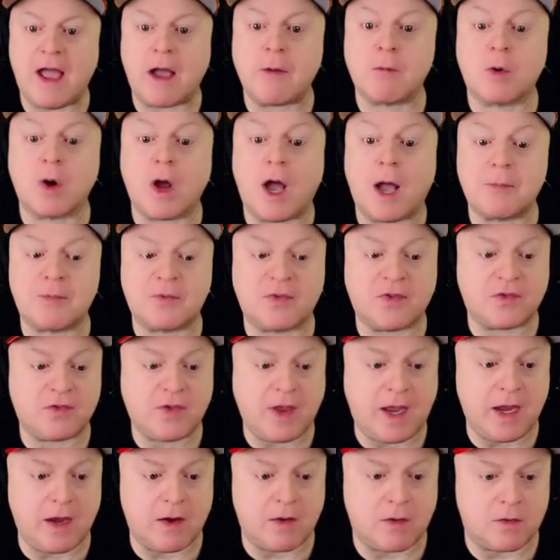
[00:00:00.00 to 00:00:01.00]
Now we're
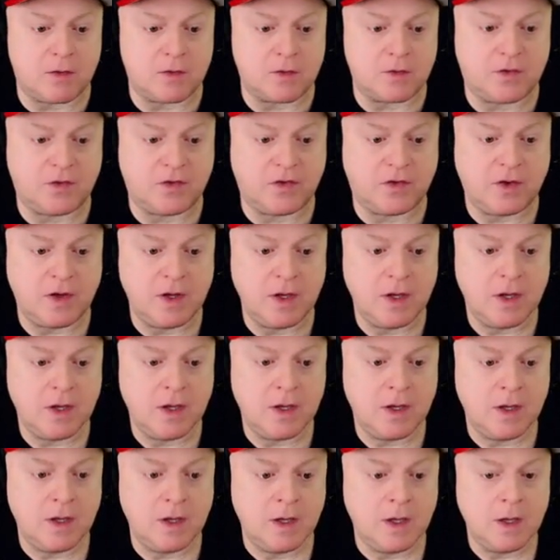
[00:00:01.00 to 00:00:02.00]
upstairs.
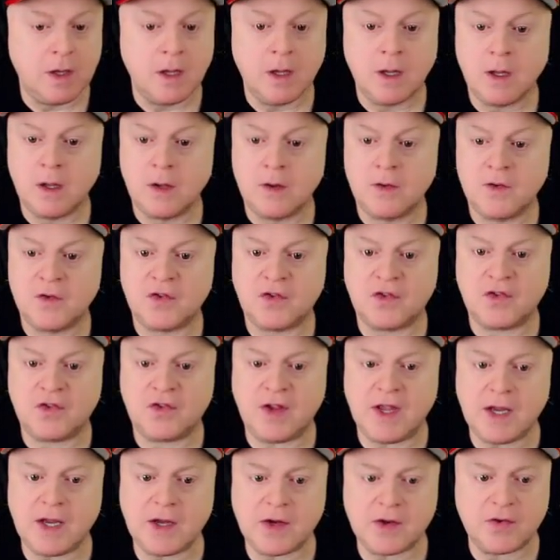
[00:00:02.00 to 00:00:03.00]

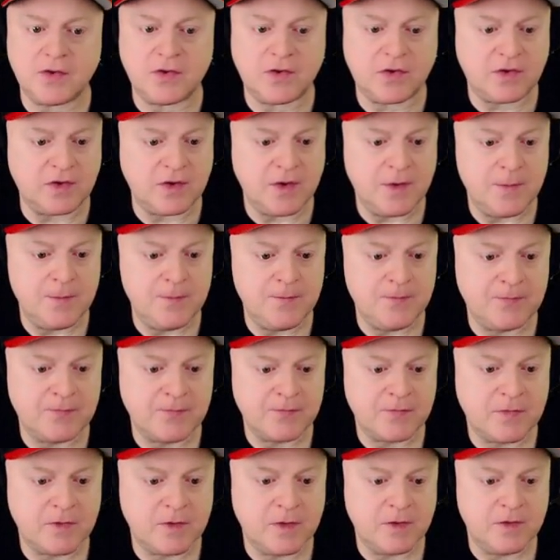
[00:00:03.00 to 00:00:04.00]
6,
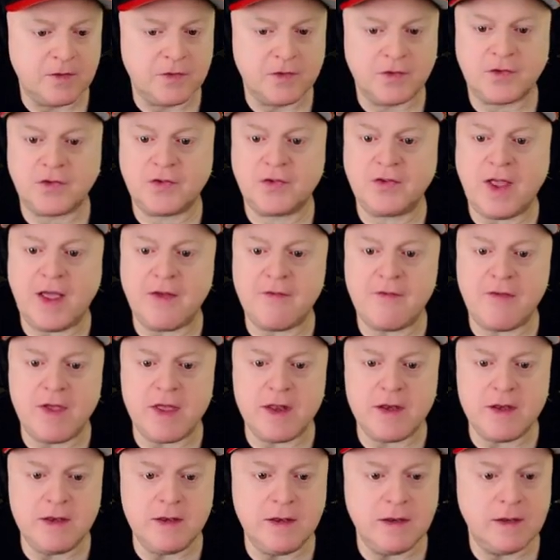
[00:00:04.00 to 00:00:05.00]

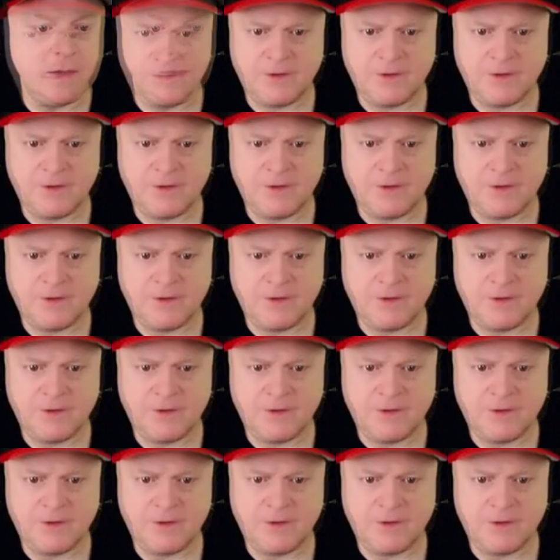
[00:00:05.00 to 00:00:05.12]
7.